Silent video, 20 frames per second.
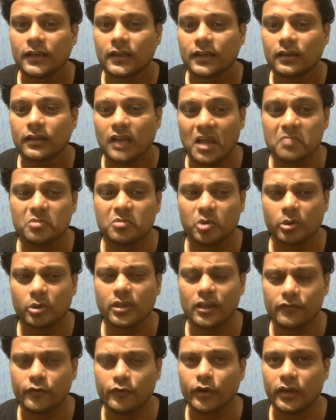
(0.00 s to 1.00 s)
I'm
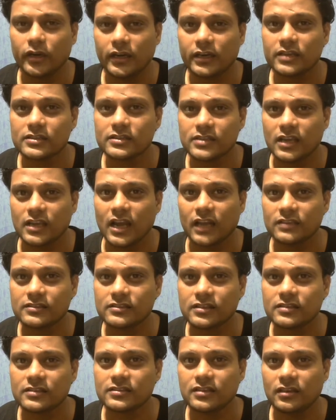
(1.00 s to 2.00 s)
looking for interesting
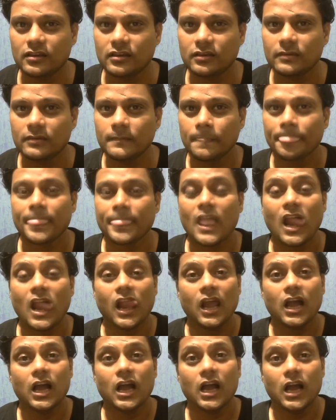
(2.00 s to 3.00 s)
answers here.
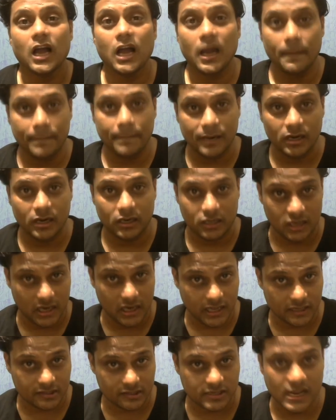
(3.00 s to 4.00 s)
Up until
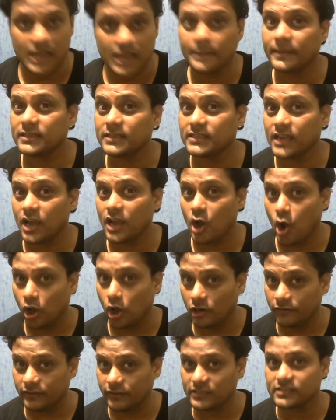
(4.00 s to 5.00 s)
next time, as I
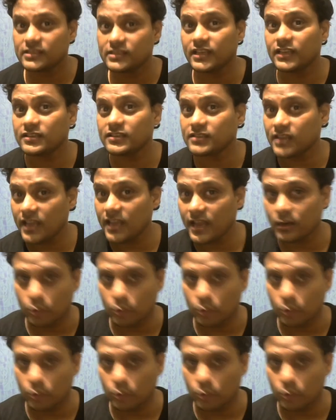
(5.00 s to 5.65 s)
always say, stay at